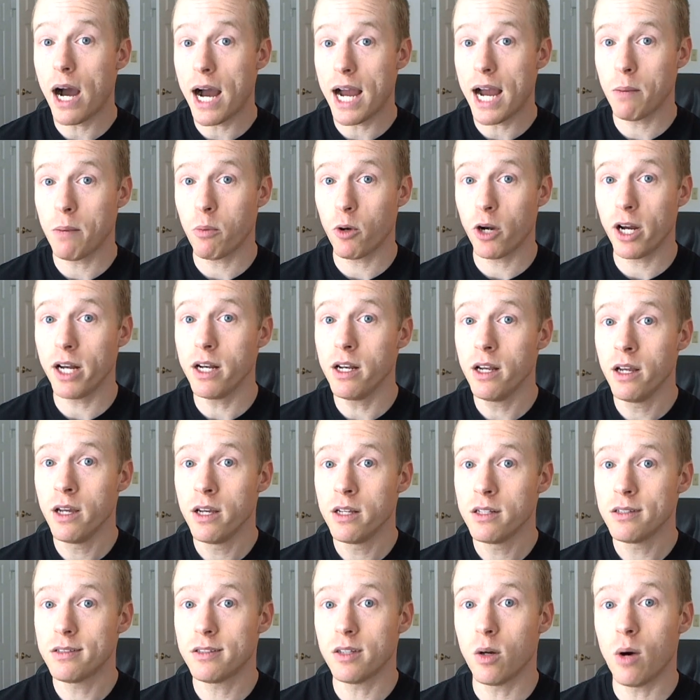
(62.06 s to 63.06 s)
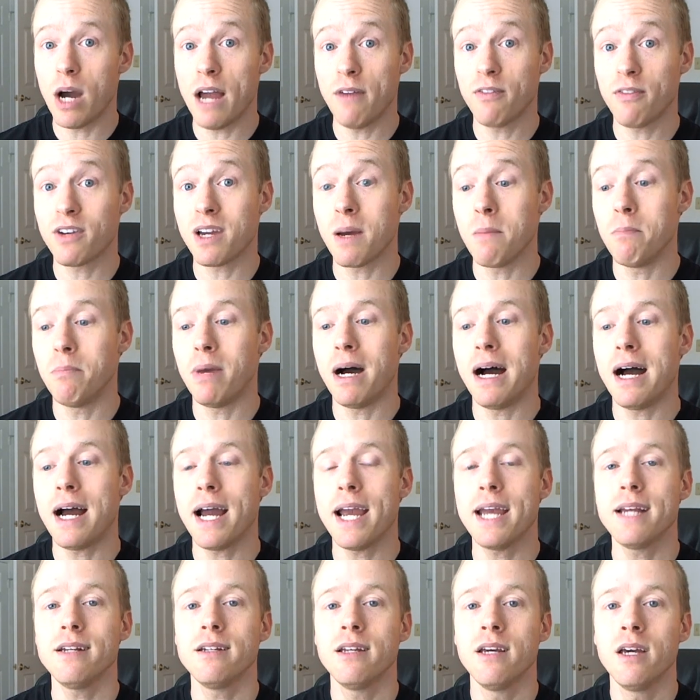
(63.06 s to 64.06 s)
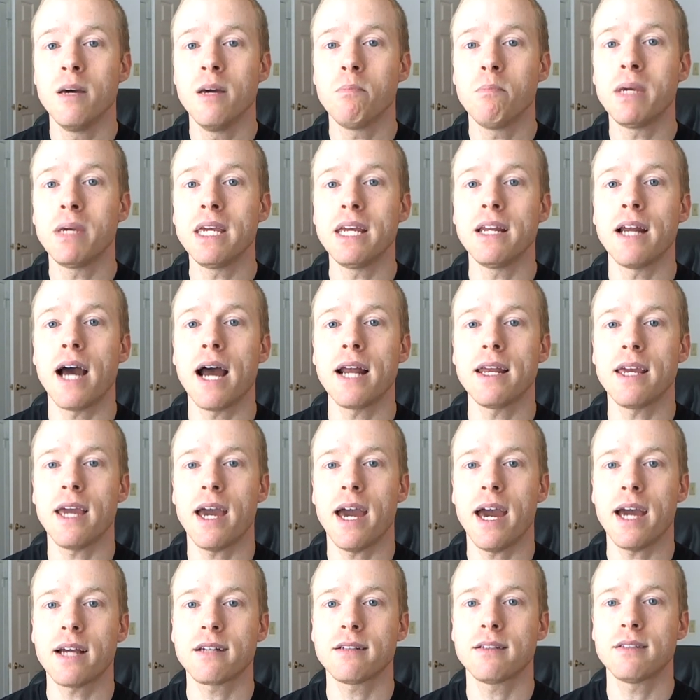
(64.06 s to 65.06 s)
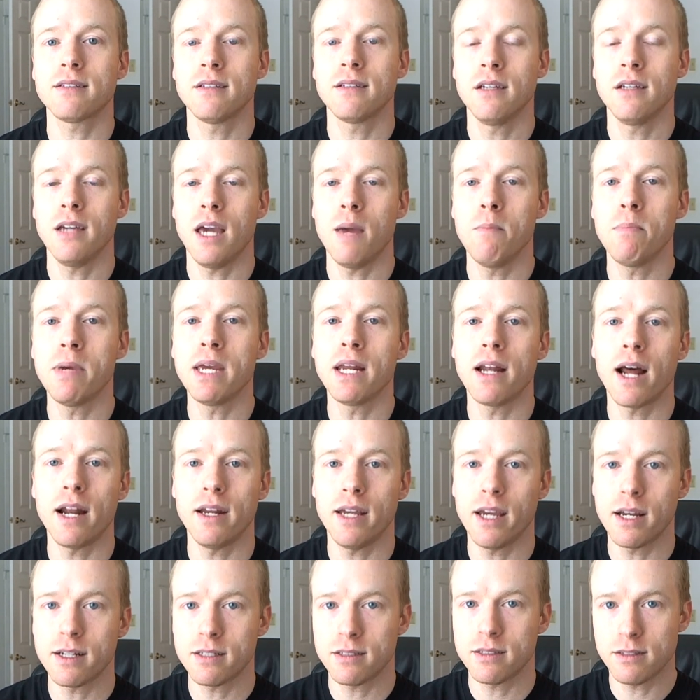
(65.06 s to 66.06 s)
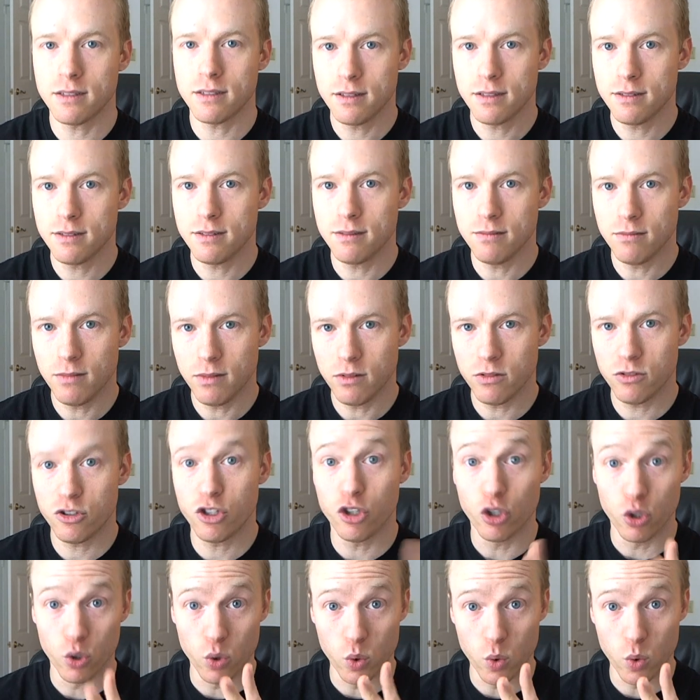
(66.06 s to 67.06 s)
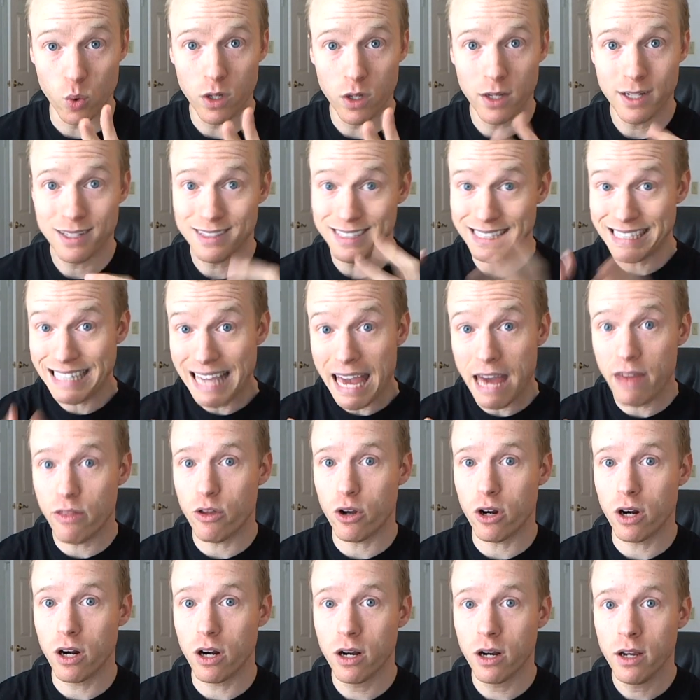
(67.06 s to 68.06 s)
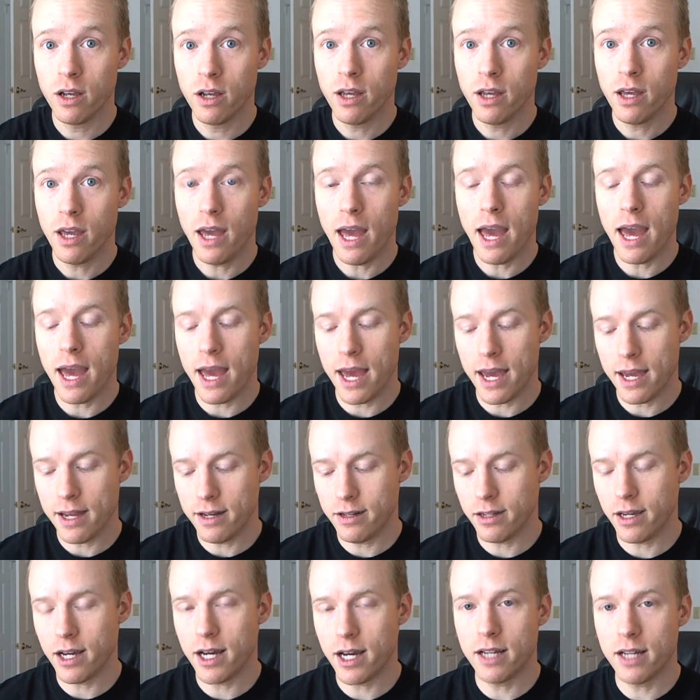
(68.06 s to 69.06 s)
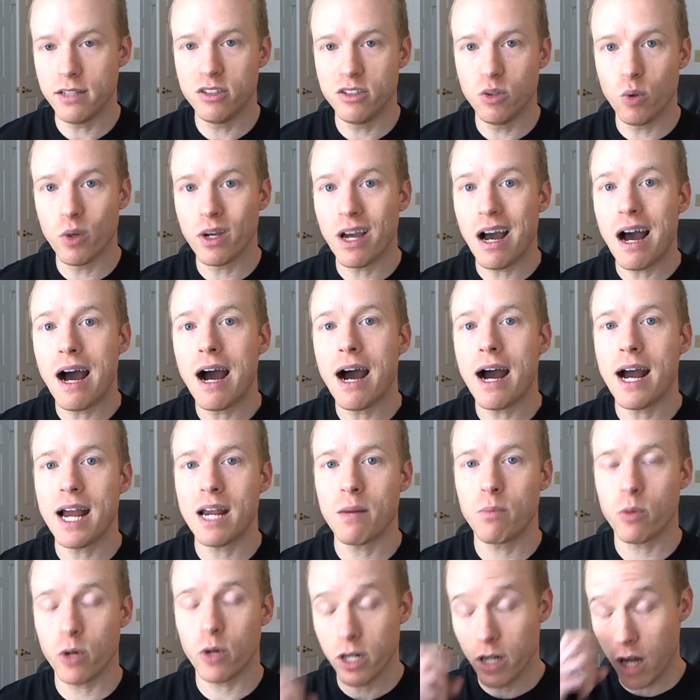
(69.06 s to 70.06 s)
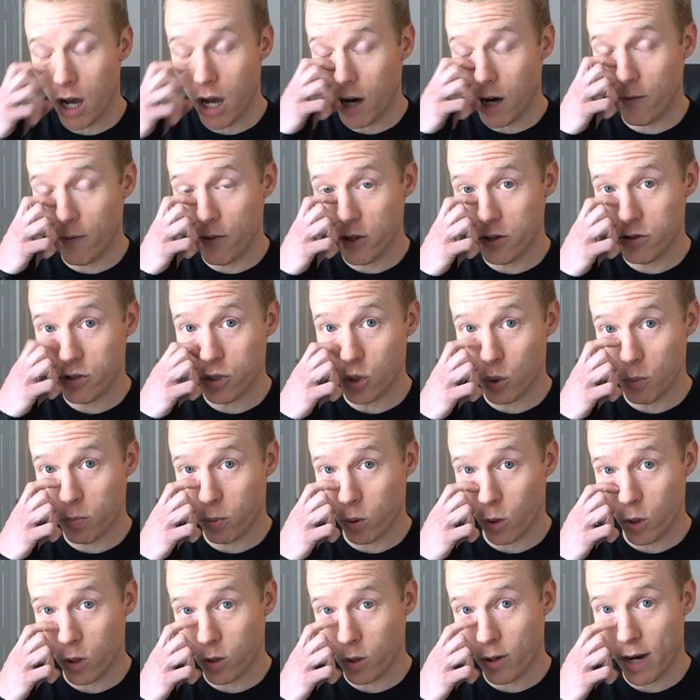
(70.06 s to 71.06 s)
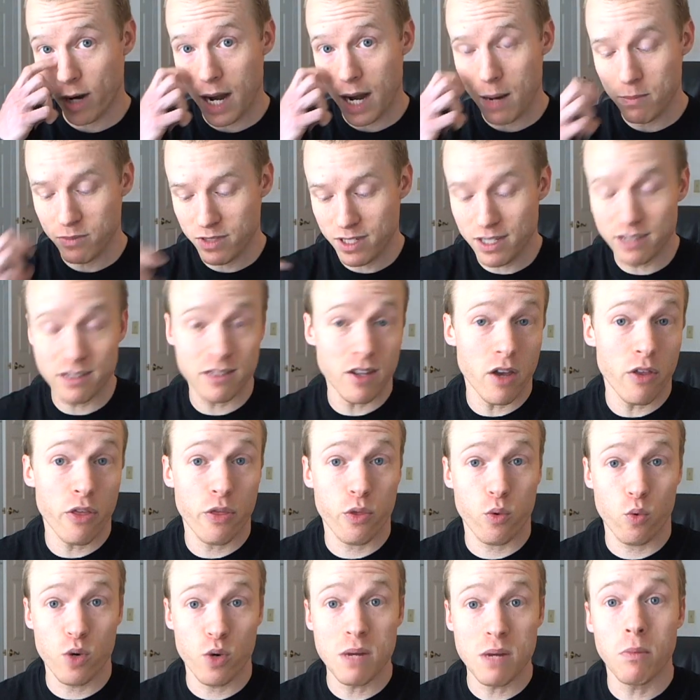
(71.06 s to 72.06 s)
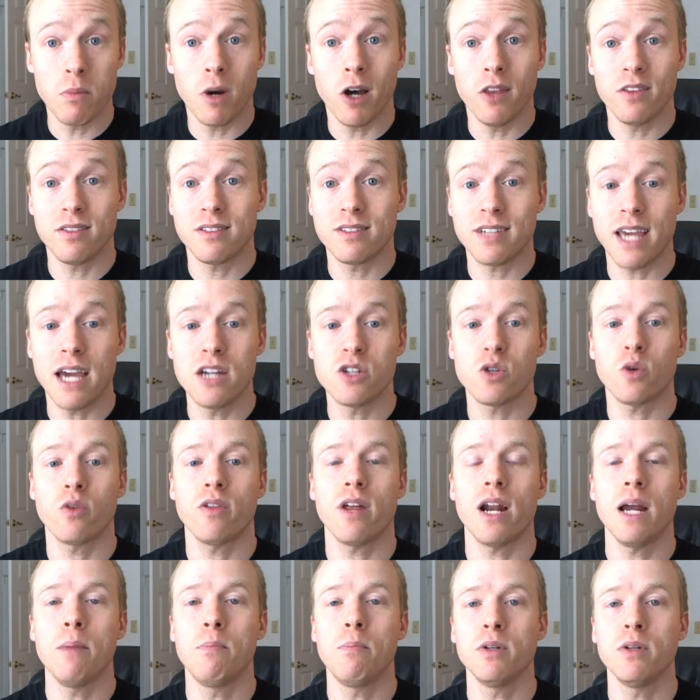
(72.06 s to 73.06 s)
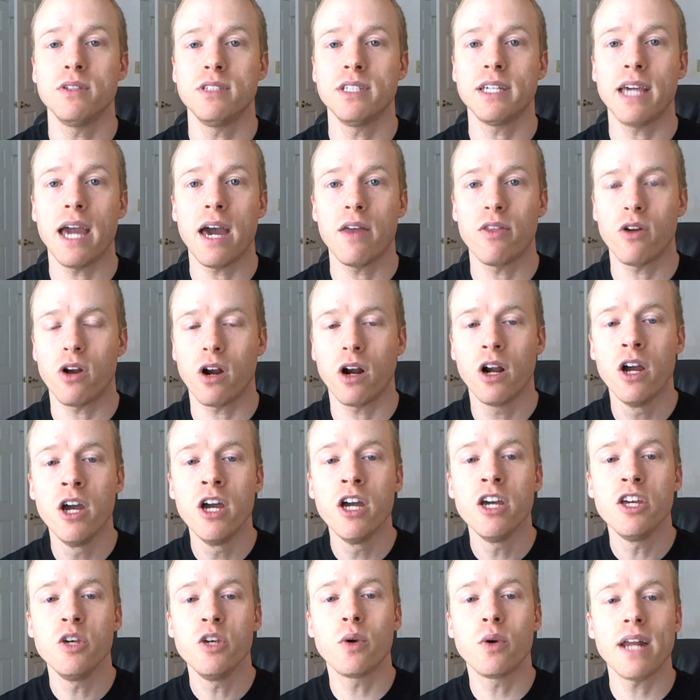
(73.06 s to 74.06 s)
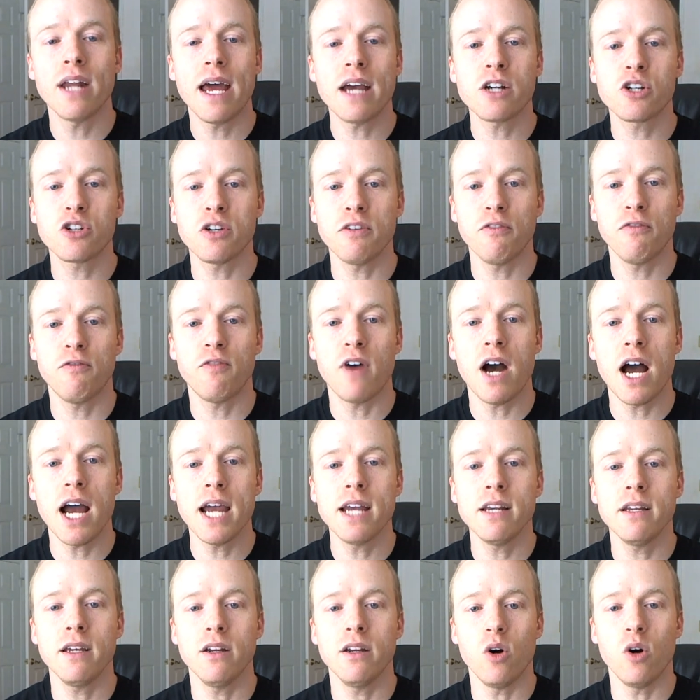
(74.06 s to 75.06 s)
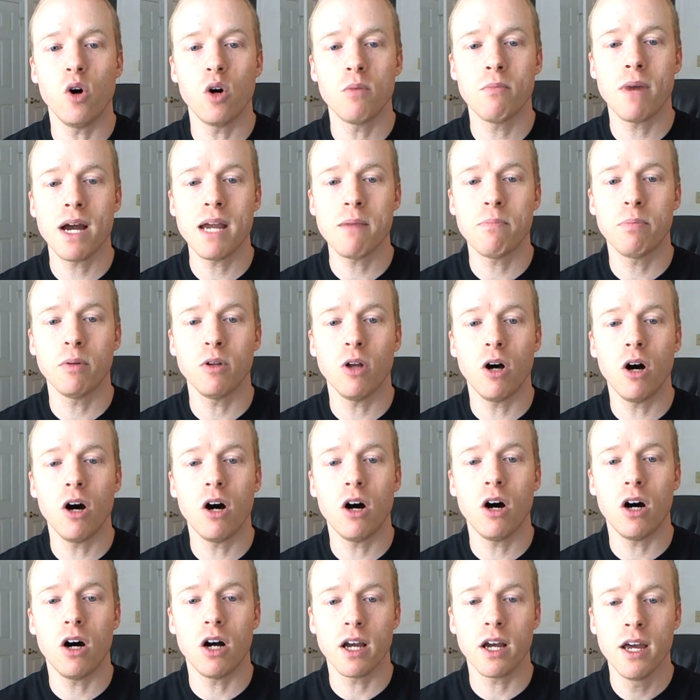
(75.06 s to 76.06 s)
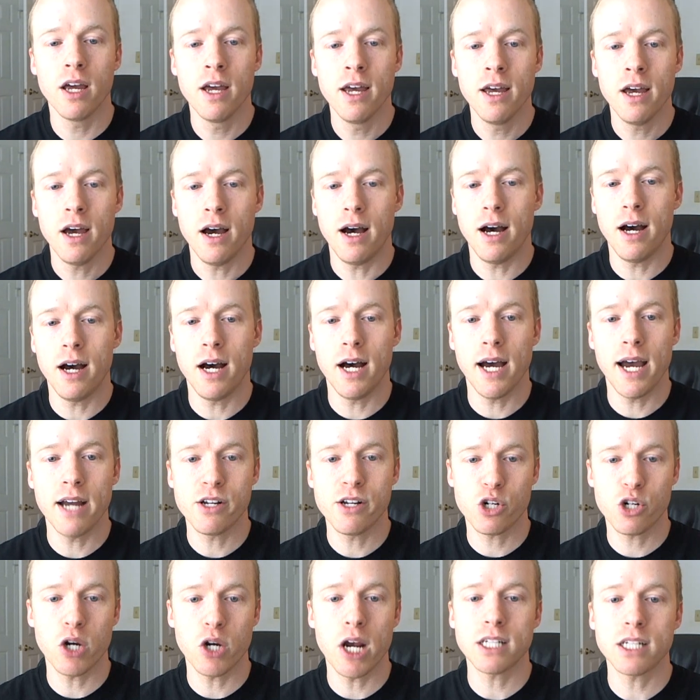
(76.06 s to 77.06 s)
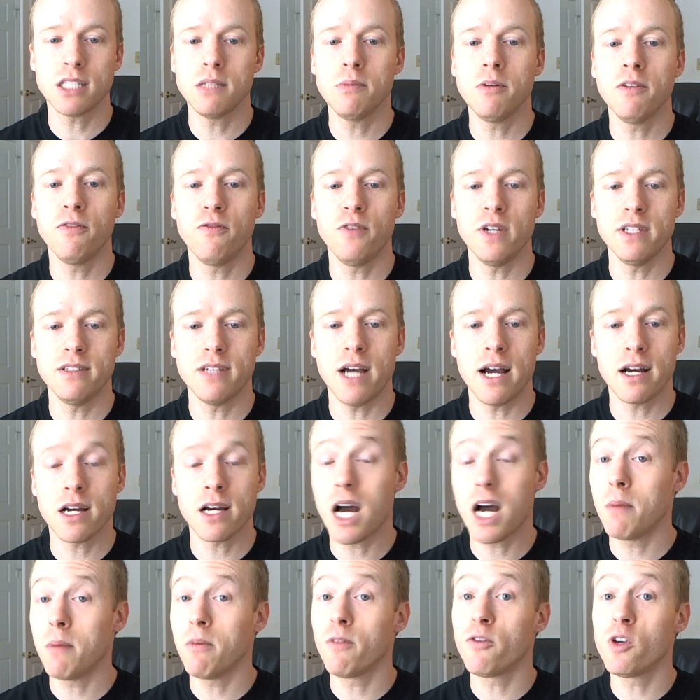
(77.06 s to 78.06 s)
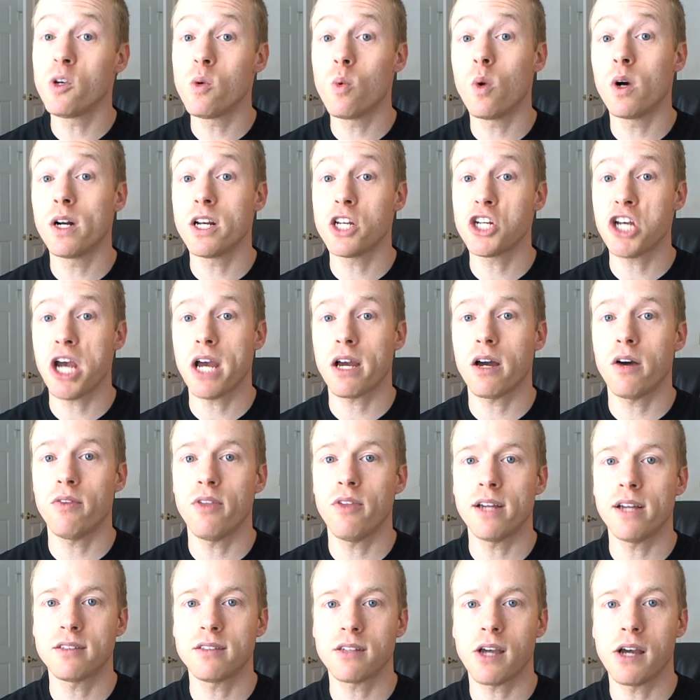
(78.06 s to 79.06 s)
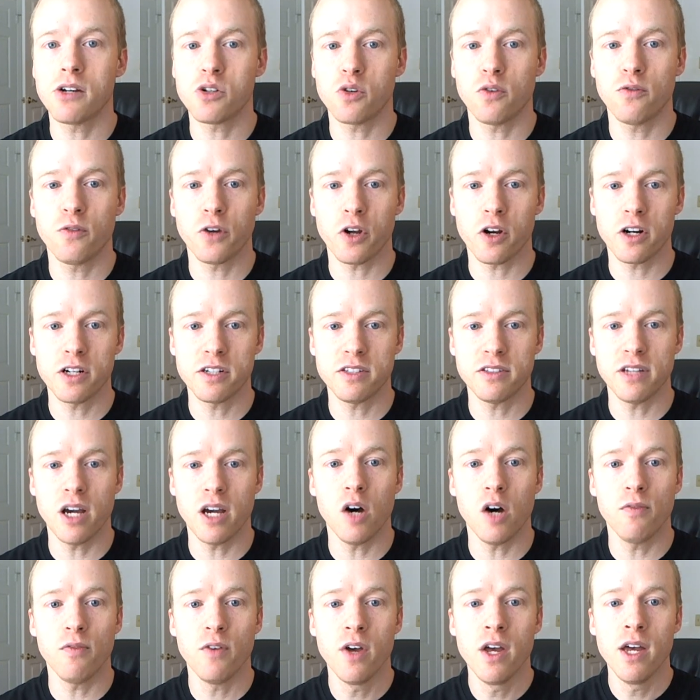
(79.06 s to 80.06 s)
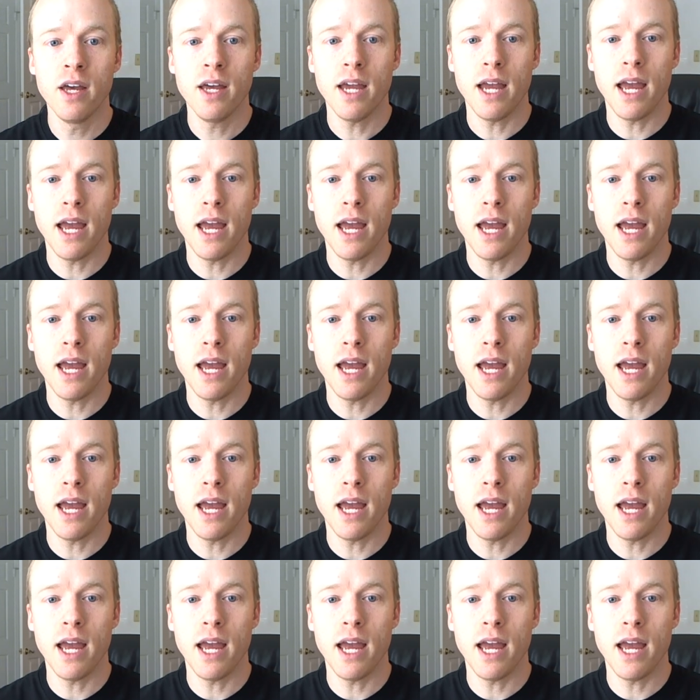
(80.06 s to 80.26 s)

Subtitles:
hybrid. So I've combined P90X and P90X2 together and doing a hybrid of the two programs. And it's a 3-month schedule that I put together. You can actually find it on my blog at TrekToBeFit.com if you want to check out that schedule for yourself.